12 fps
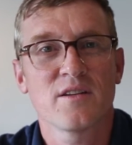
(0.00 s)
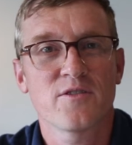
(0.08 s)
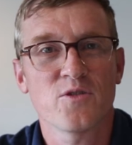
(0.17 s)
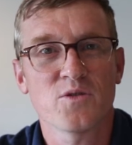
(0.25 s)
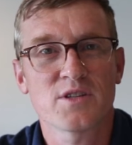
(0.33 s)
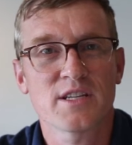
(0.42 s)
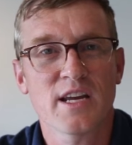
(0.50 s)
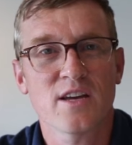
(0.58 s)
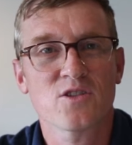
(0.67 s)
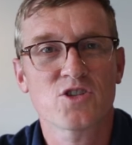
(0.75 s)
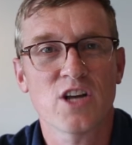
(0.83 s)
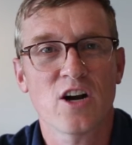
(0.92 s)
through
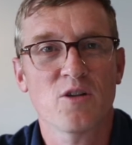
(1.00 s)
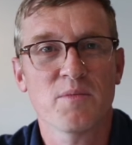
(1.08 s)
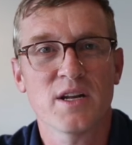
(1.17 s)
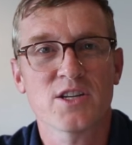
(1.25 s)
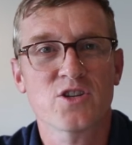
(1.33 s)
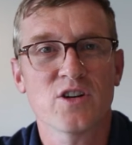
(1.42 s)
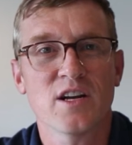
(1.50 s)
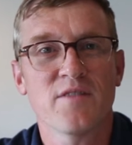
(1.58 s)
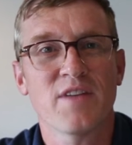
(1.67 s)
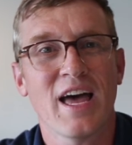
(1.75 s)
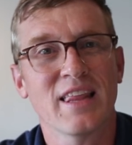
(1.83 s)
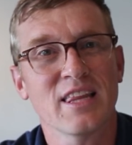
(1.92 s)
sales, general, administrative.
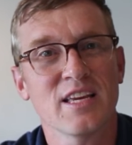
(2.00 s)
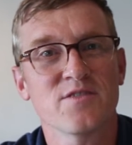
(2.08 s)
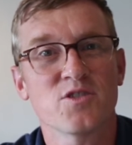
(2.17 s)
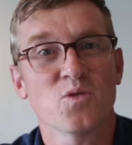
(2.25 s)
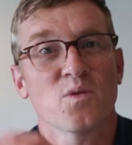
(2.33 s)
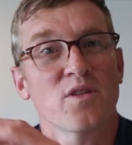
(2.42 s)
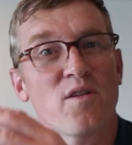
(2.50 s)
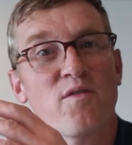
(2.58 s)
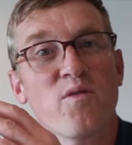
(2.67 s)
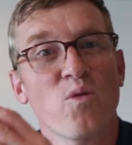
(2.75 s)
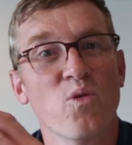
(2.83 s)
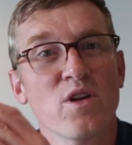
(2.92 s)
That leaves you with a
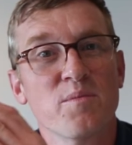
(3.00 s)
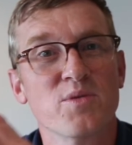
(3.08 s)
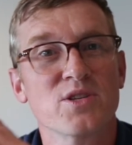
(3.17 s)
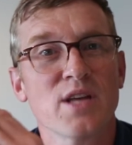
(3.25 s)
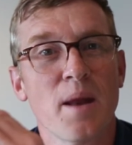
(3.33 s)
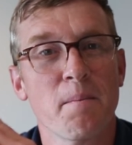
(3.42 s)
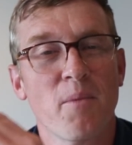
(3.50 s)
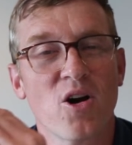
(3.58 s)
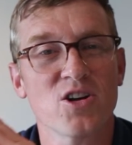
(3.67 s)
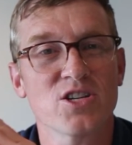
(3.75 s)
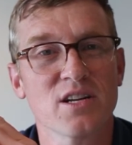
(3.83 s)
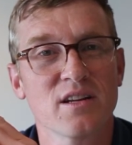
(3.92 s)
40%
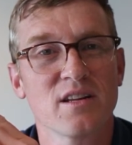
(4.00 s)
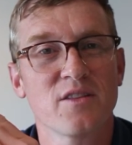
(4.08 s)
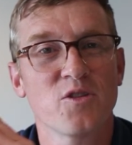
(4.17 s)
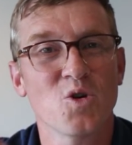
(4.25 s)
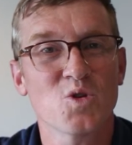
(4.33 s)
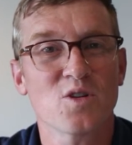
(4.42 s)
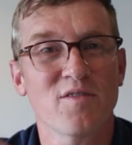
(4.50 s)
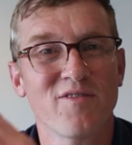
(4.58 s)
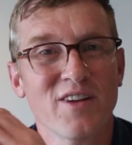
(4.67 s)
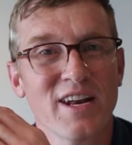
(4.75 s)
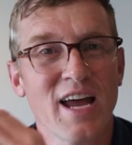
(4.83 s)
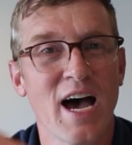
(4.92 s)
margin. Those are
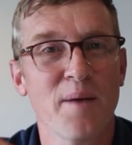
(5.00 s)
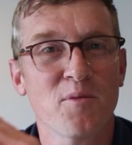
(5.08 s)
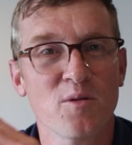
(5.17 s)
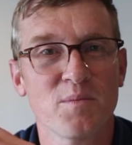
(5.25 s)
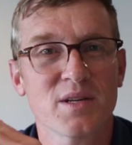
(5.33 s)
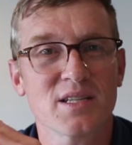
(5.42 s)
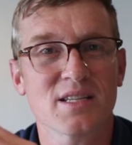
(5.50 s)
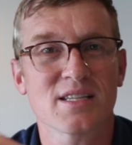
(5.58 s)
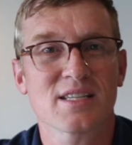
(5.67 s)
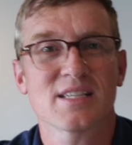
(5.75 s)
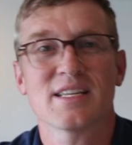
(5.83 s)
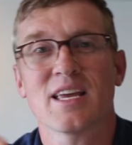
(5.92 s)
phenomenal
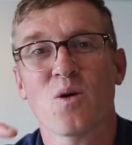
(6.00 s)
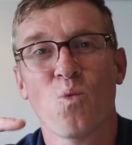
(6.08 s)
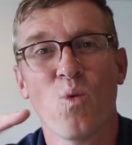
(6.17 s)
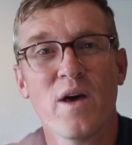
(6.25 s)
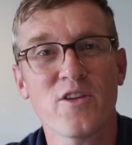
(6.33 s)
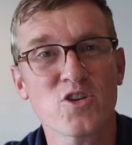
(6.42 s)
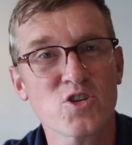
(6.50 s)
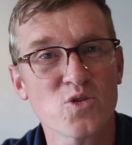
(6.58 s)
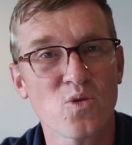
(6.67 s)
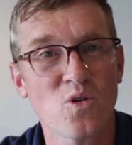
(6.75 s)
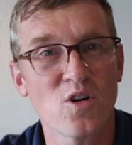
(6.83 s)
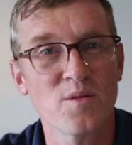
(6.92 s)
businesses because they can weather
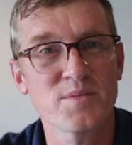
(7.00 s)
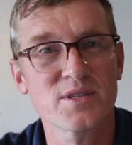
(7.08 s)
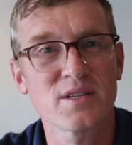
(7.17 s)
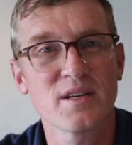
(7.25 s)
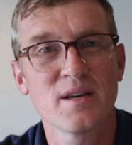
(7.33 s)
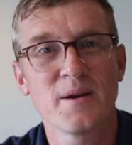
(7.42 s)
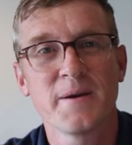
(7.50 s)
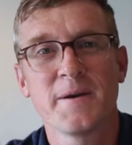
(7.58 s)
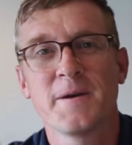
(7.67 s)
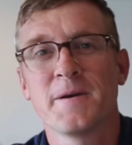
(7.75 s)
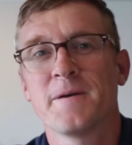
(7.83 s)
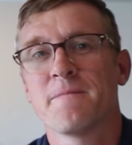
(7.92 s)
storms,
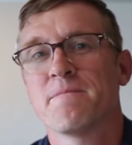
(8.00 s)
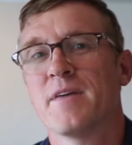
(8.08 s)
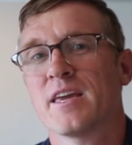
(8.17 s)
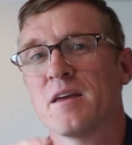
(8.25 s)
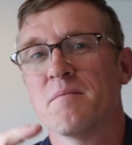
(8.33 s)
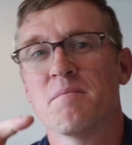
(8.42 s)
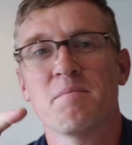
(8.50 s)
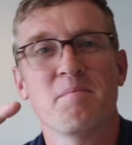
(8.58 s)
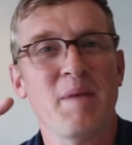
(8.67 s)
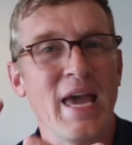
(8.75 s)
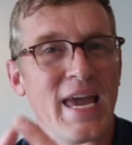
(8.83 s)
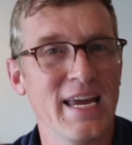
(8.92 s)
they can
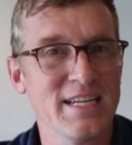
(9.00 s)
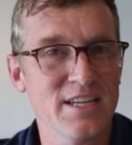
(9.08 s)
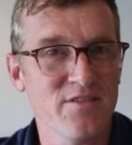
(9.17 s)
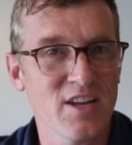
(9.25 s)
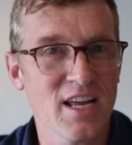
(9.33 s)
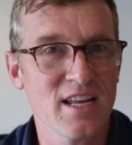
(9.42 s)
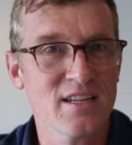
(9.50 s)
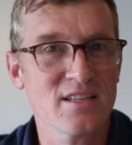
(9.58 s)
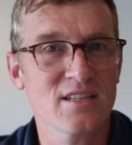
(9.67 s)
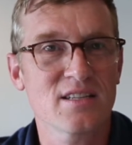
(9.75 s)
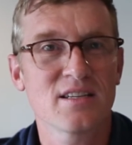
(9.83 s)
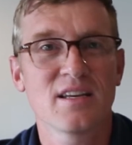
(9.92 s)
pay
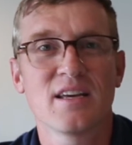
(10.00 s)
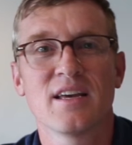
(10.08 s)
dividends,